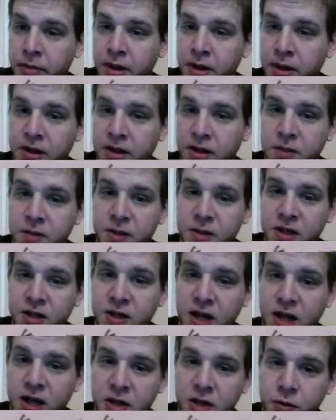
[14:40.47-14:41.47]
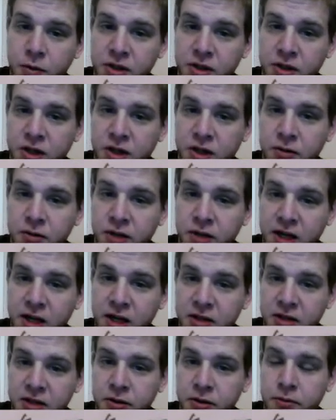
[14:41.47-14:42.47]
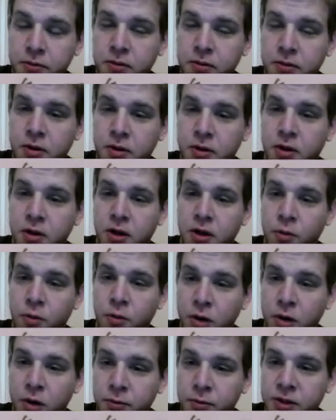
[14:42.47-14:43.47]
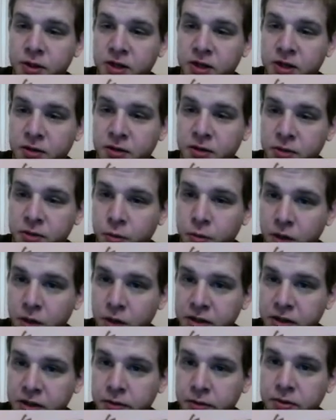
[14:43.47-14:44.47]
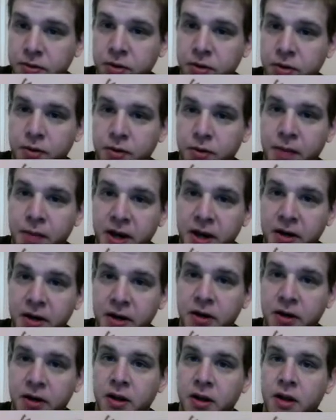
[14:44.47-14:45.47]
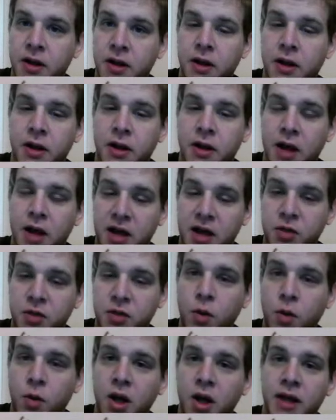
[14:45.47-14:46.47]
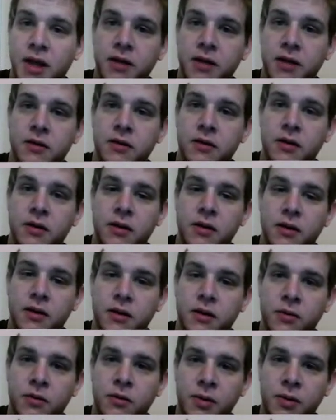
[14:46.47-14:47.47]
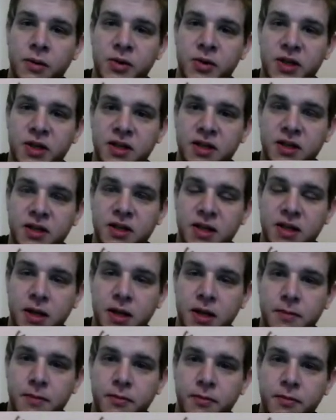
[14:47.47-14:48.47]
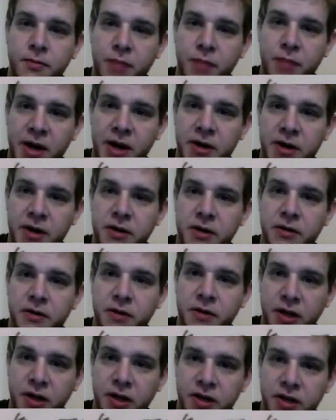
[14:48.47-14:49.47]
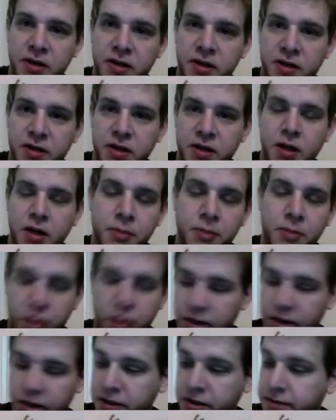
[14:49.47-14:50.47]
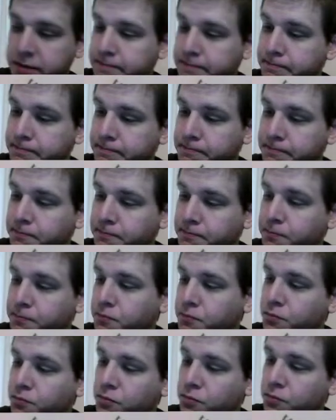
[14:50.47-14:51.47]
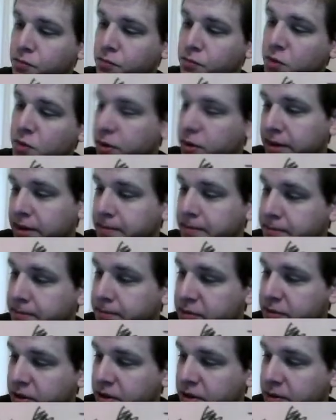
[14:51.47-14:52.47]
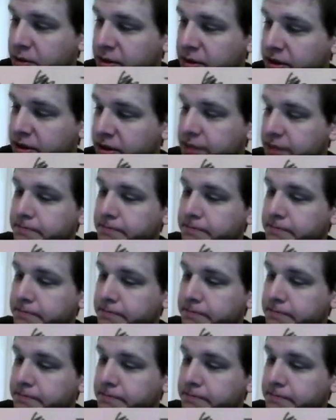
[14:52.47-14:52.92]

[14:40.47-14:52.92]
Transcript: This means that x1 is congruent to x2 and y1 is congruent to y2. So the pair xy represents the same pair in this product. Okay, sorry about that.